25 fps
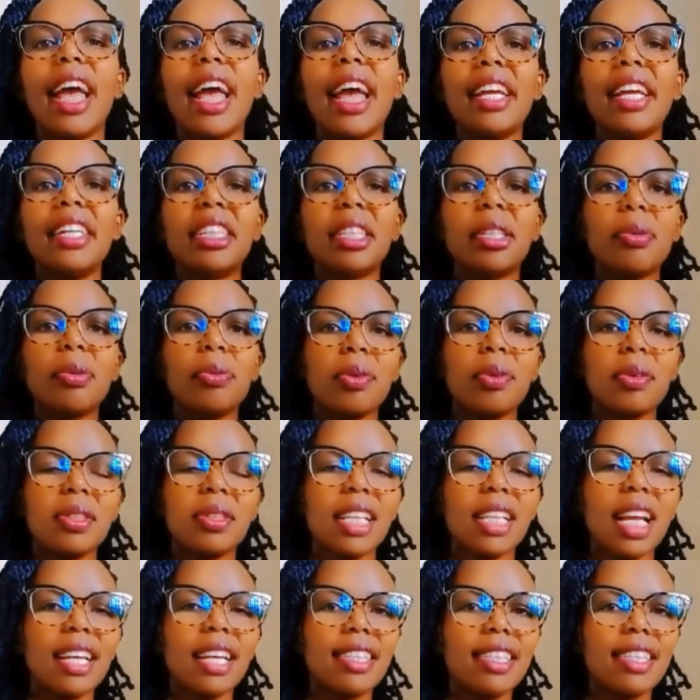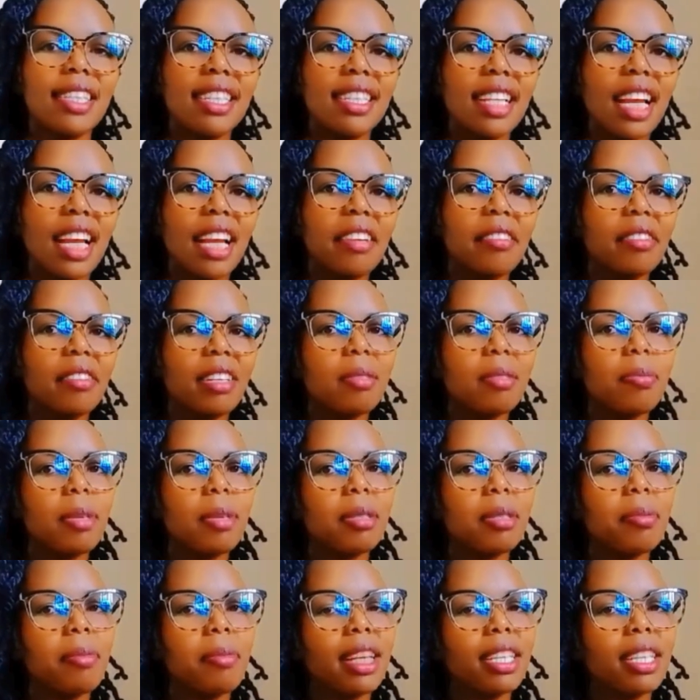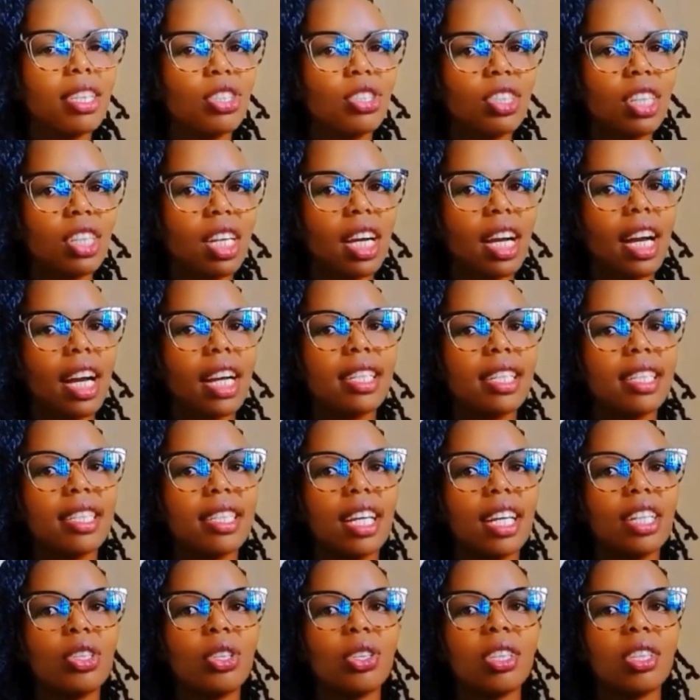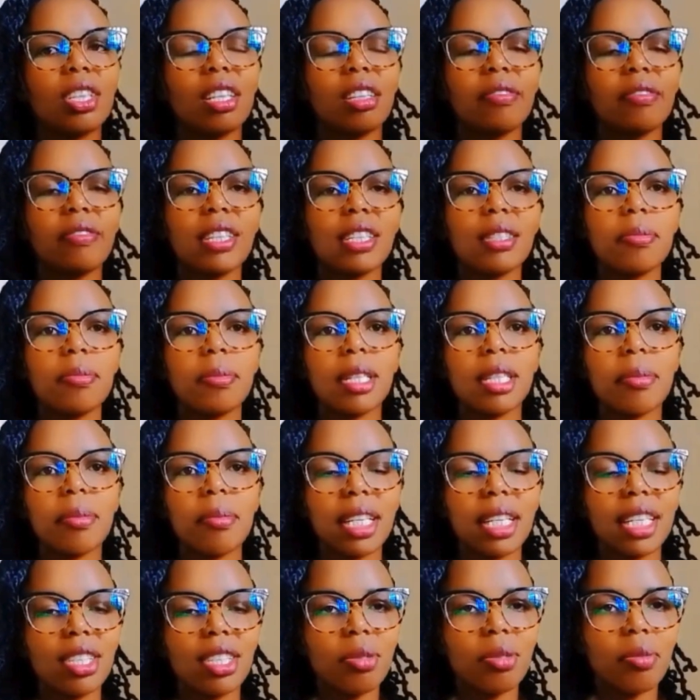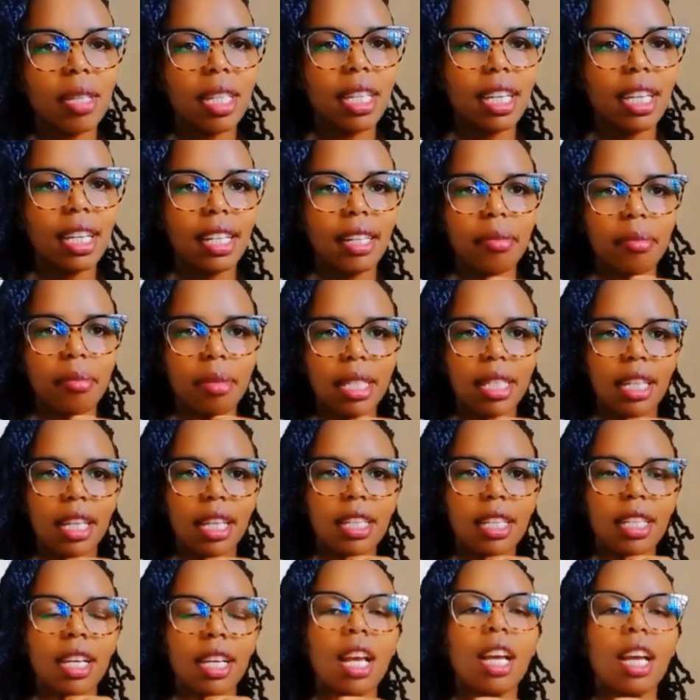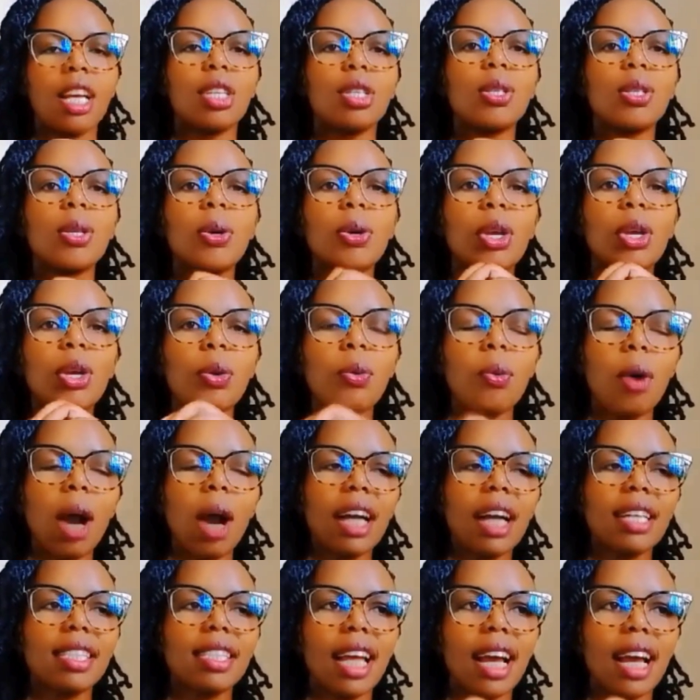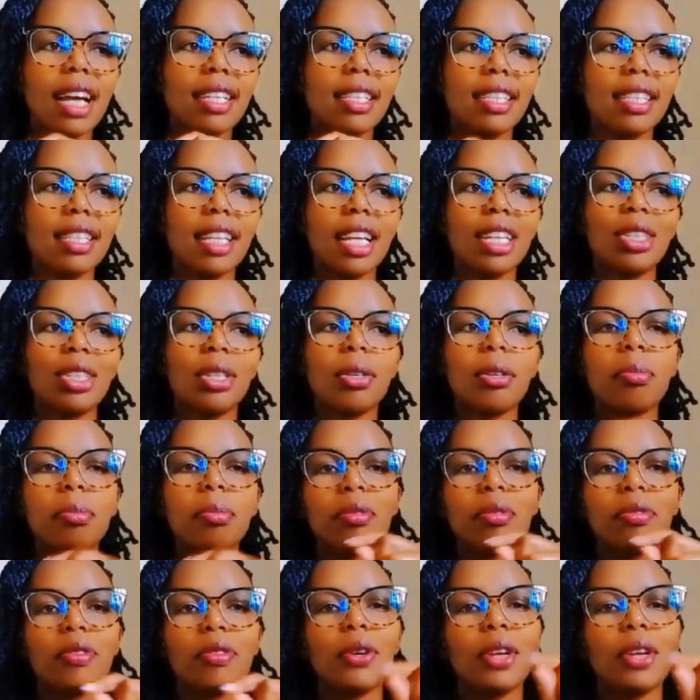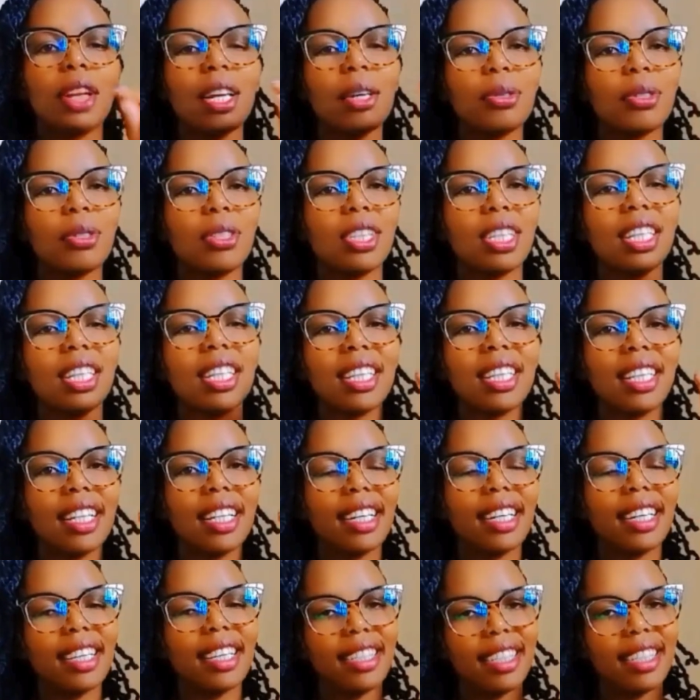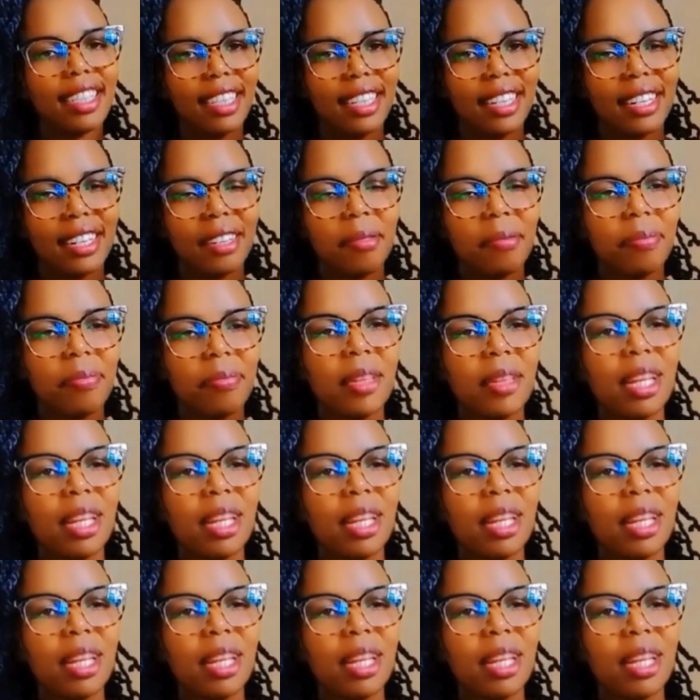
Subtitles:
and he was a senior investment manager at Saiton Investment Management Limited. So he worked at Saiton before launching Etica.